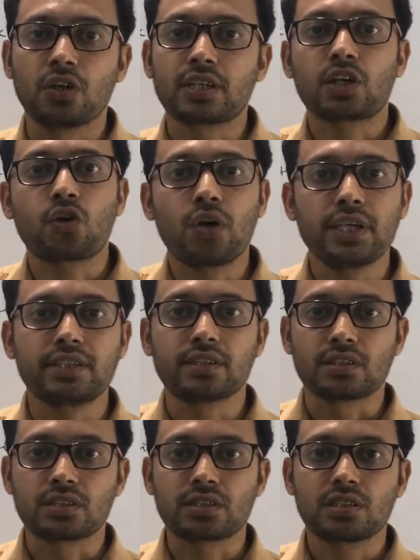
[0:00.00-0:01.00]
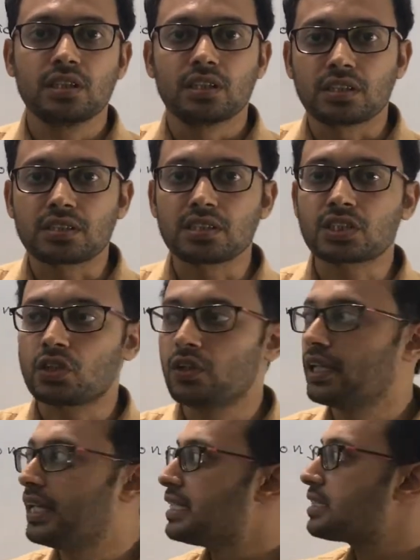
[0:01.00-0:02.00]
or a coitus. This is
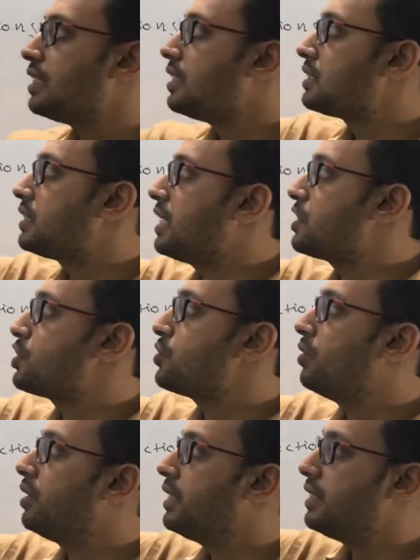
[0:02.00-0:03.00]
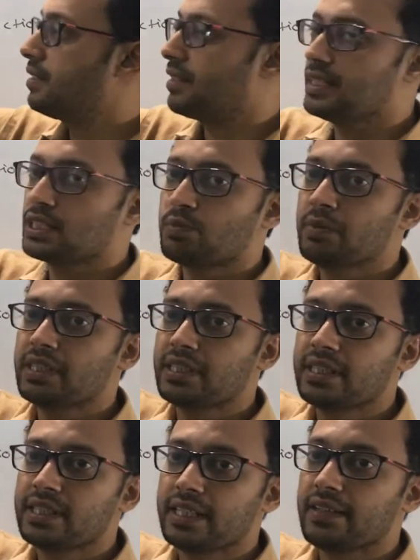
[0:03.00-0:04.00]
called as sexually
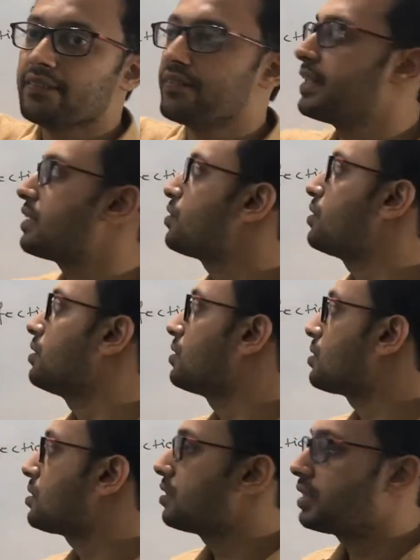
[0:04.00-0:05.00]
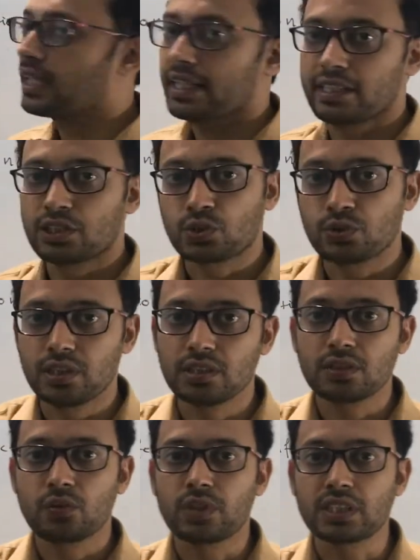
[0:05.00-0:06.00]
transmitted infections. Clear,
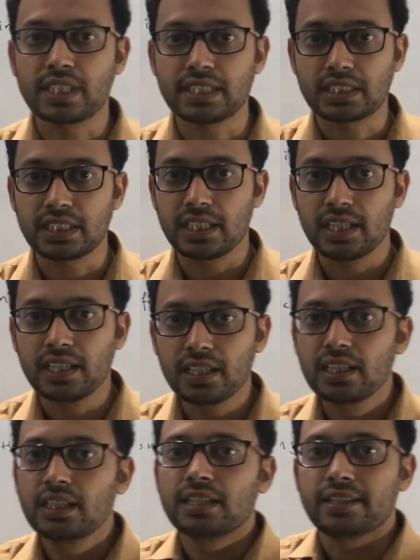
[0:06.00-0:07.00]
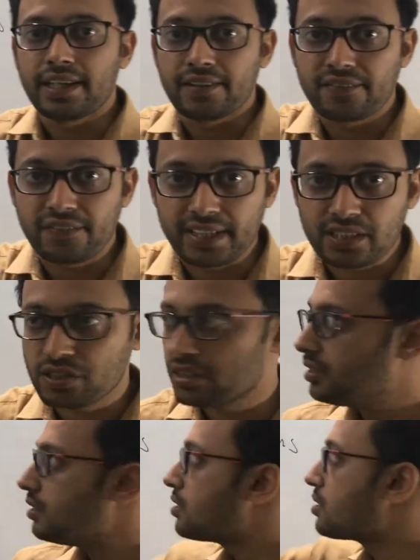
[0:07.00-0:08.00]
student? What is the STI? The
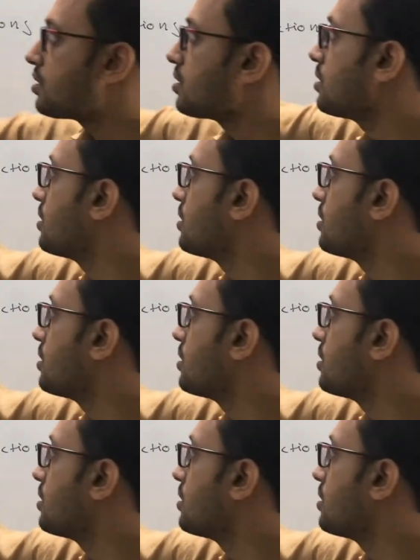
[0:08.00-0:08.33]
infections